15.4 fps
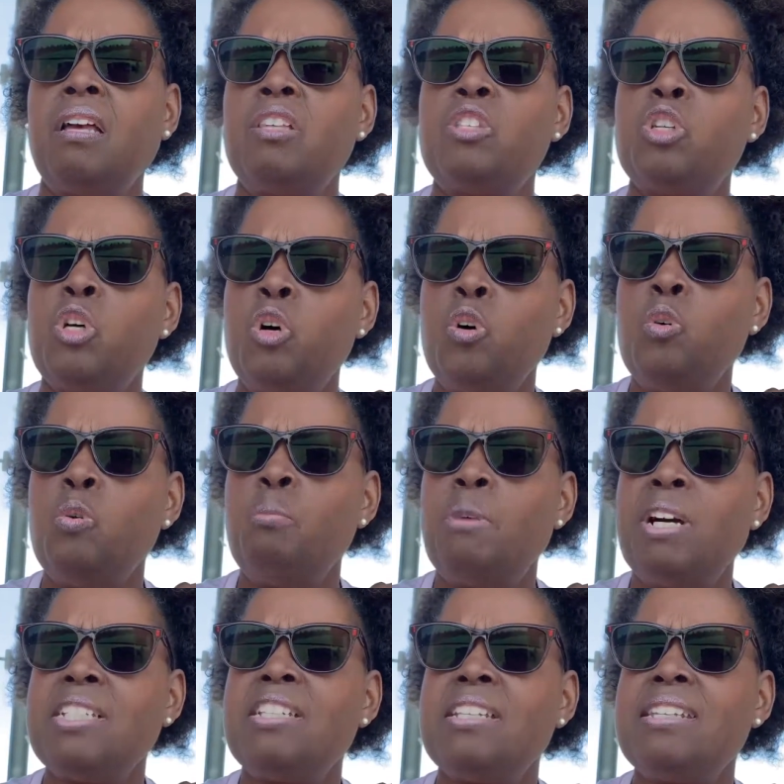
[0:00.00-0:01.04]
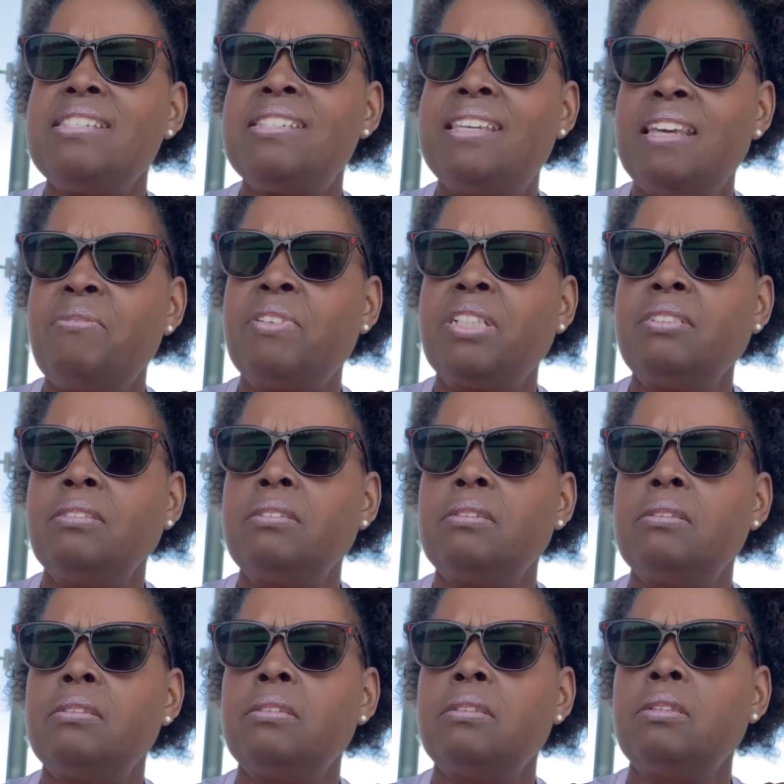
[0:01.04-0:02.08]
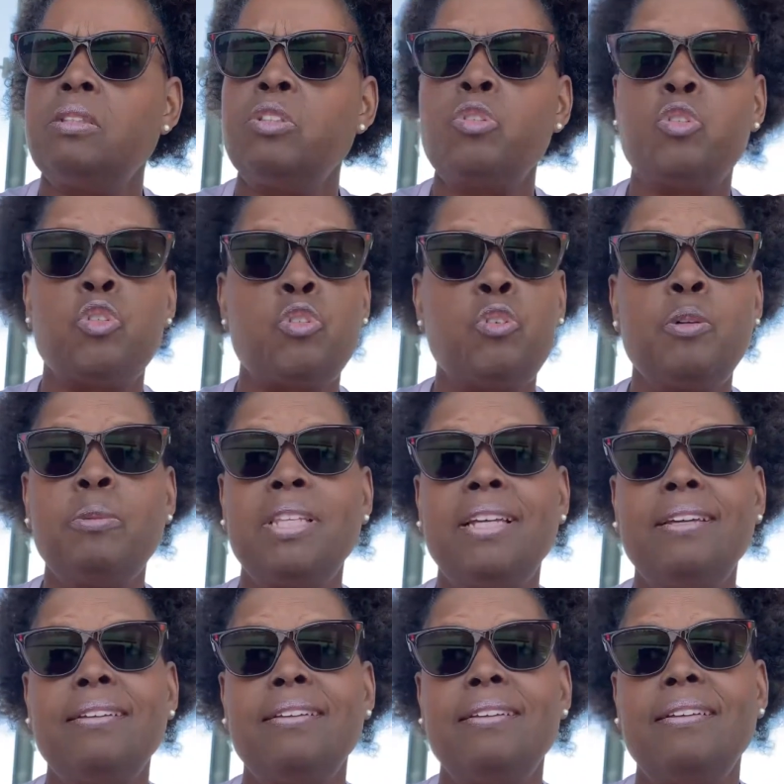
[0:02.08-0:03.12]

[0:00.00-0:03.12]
to whom much is given, truly